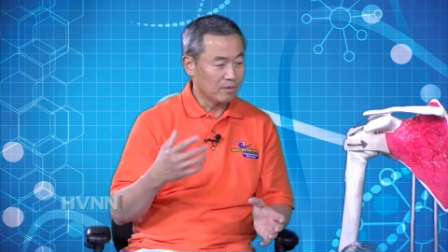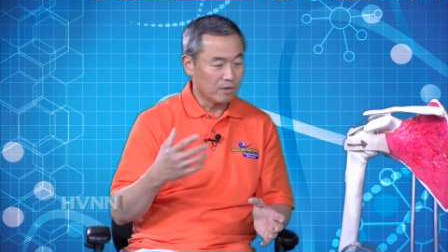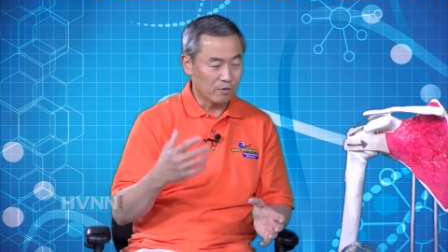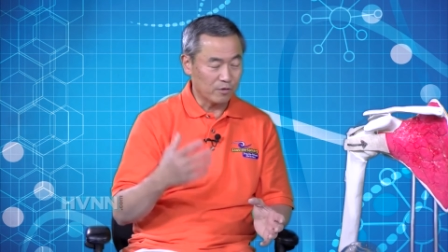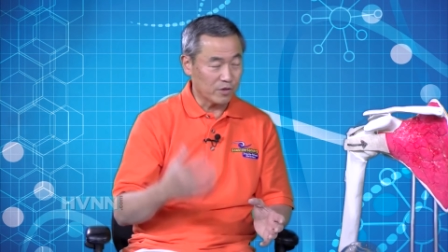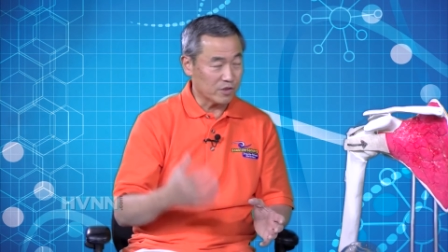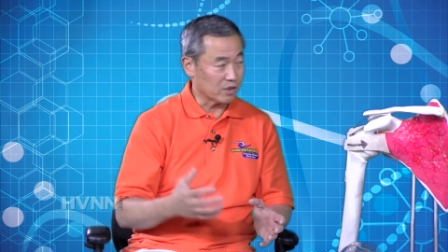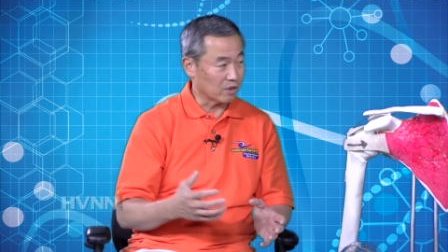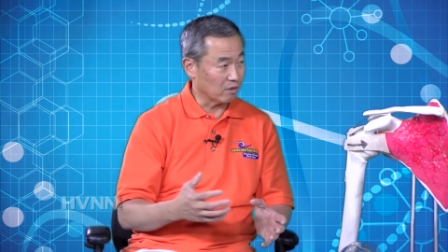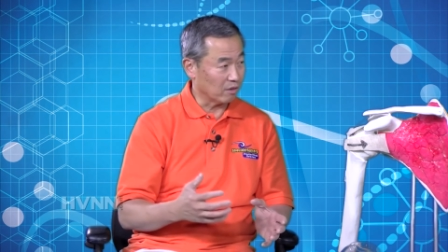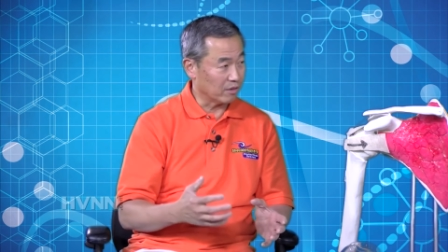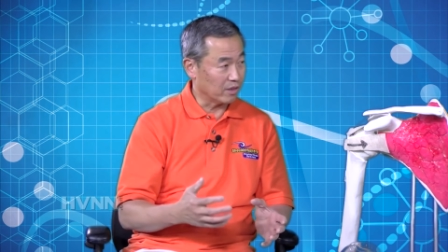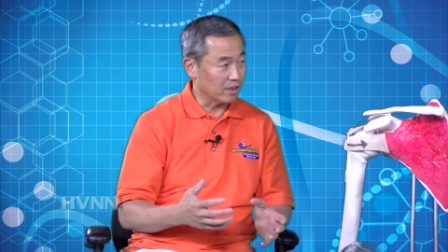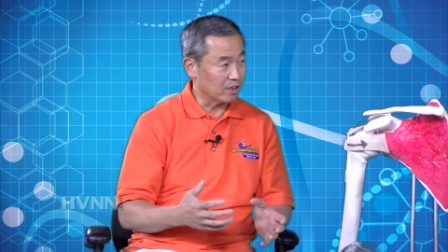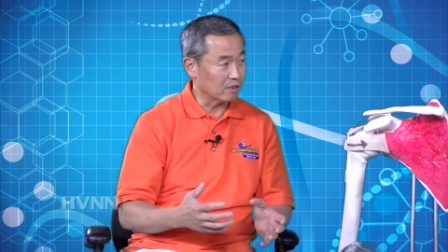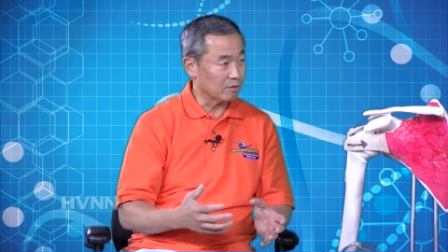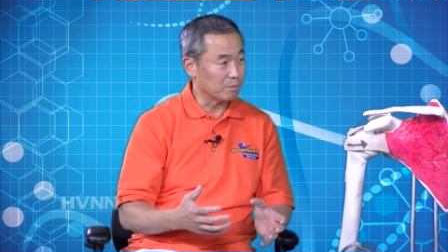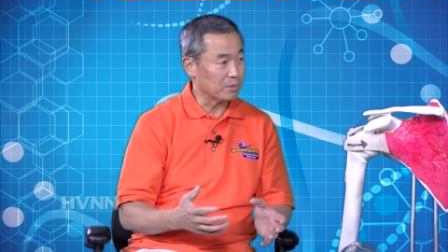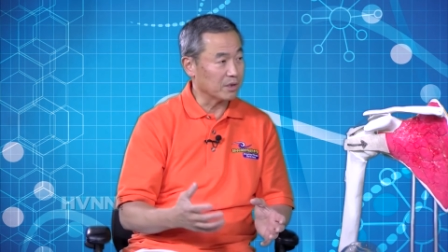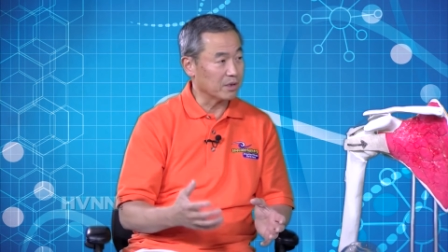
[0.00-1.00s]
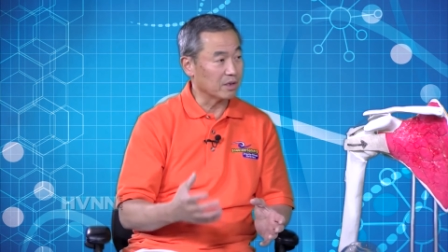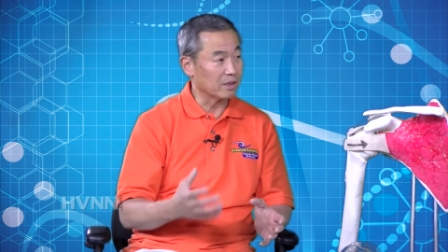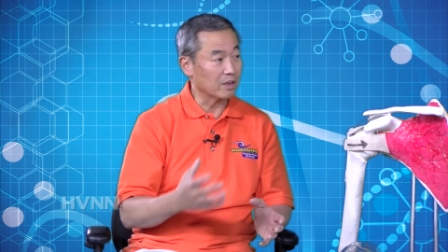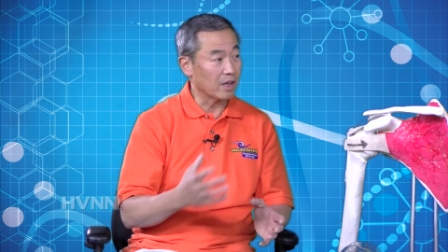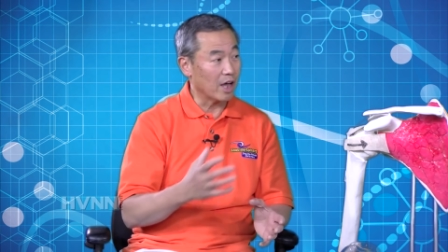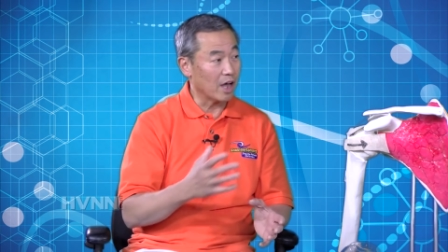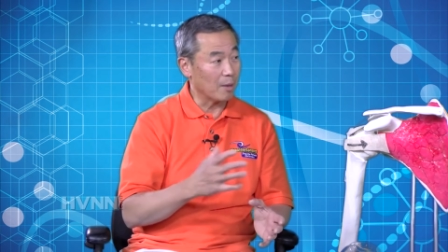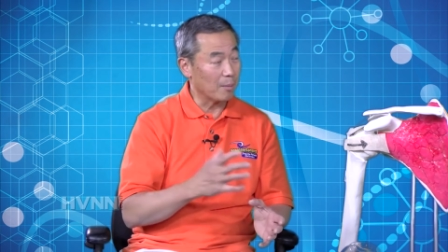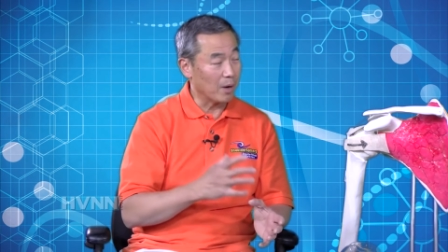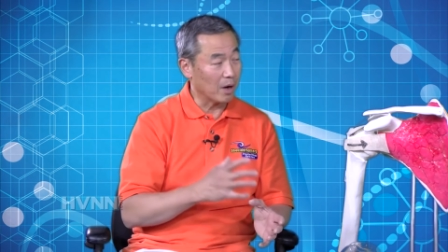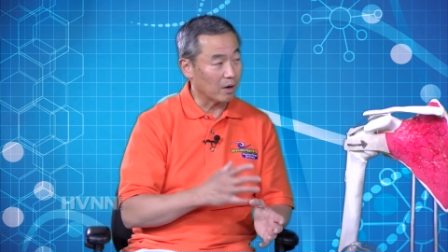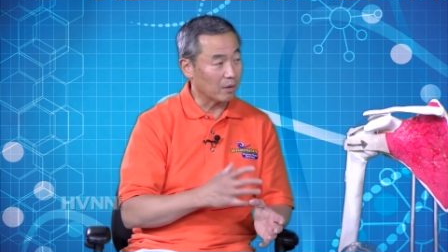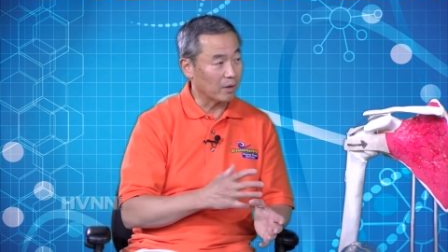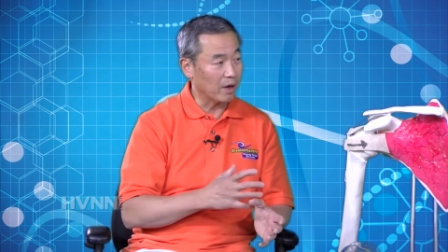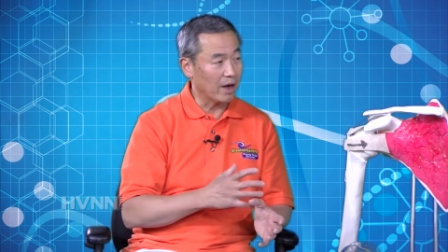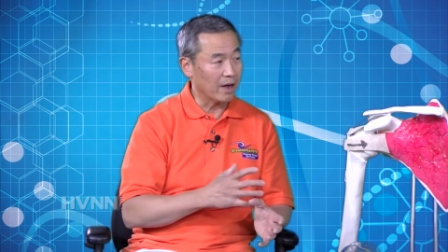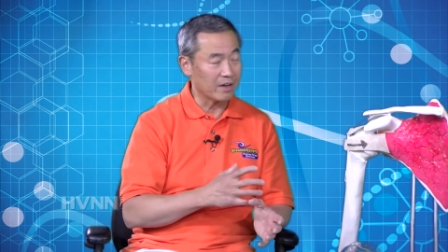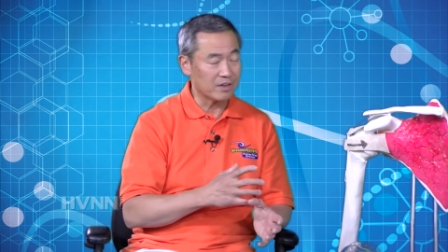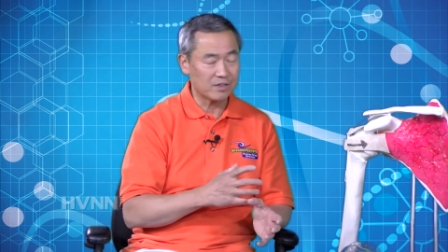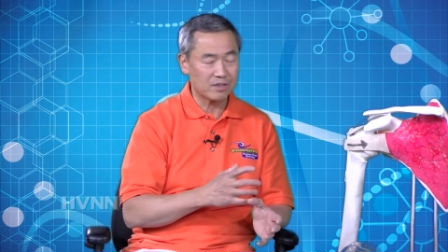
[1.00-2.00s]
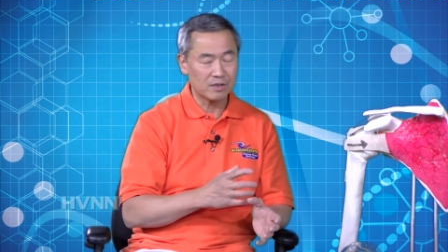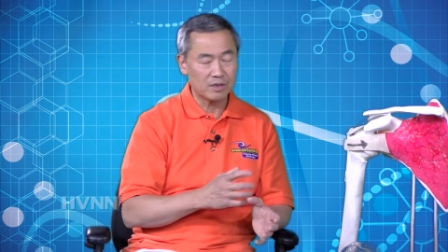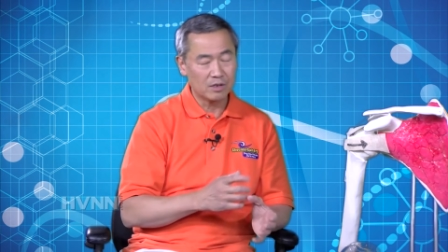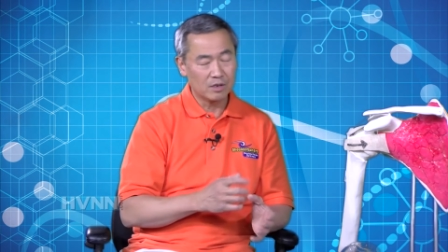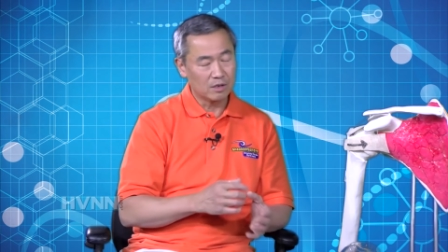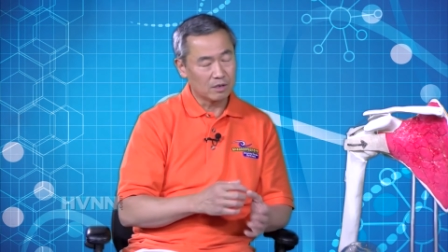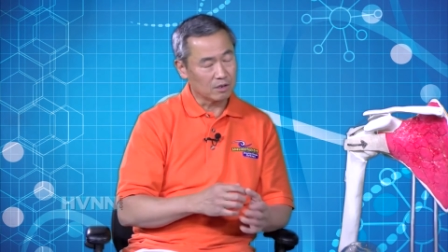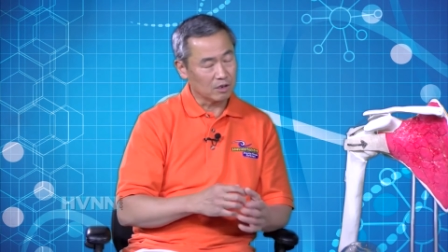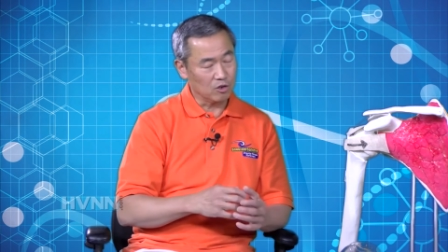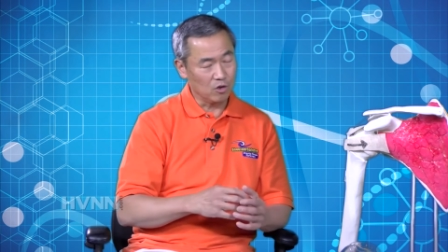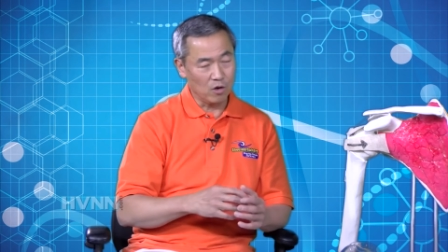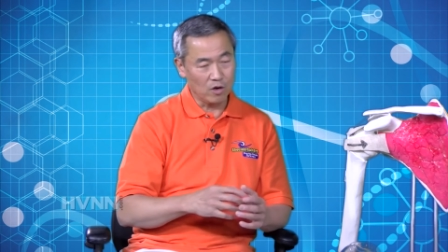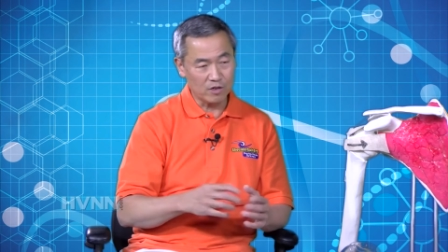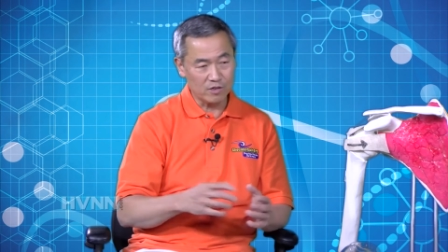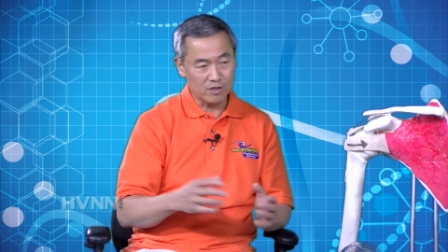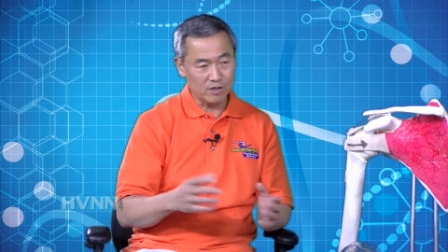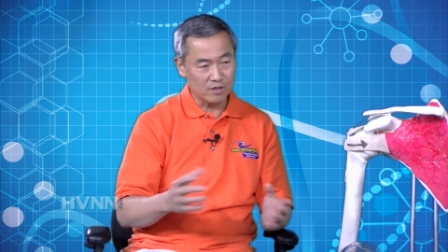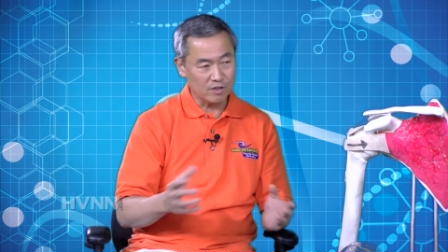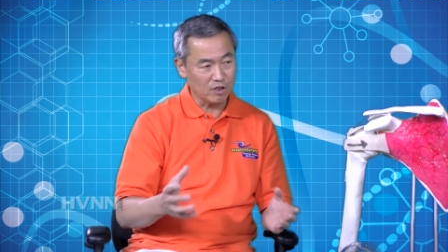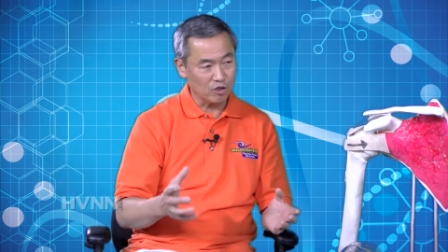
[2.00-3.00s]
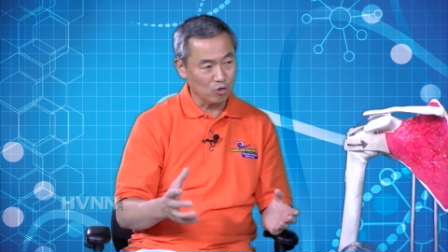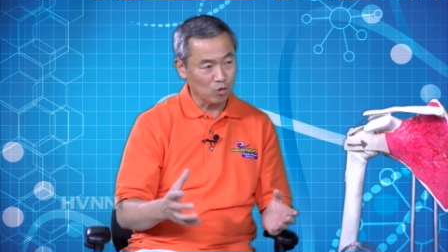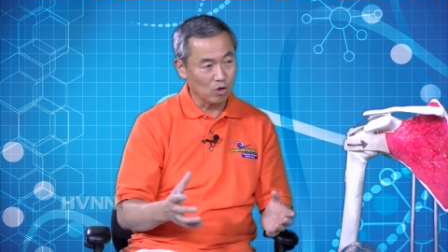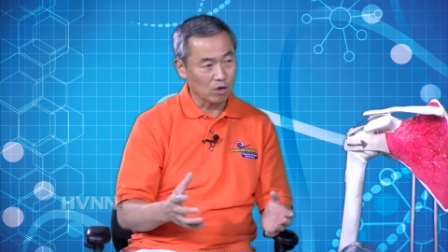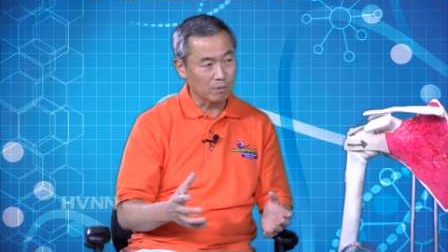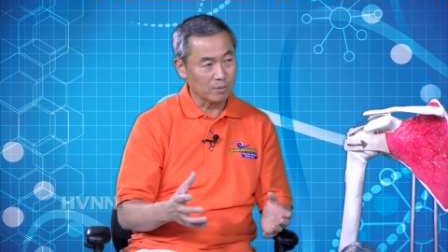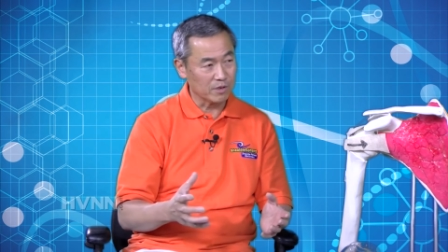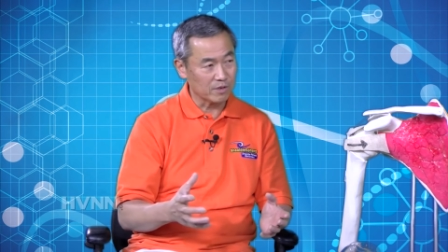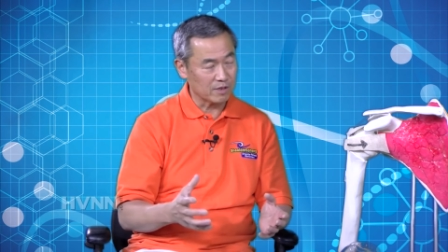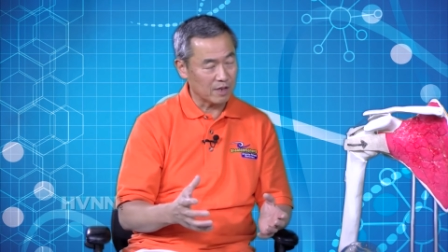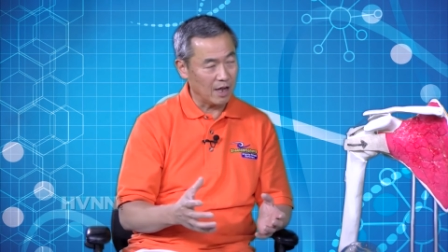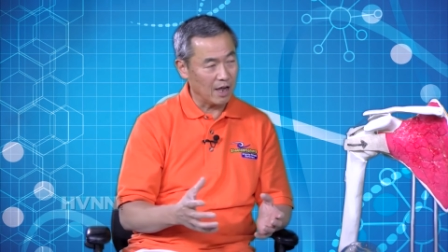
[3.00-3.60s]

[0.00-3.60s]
physical therapy, MRIs, the cost is enormous.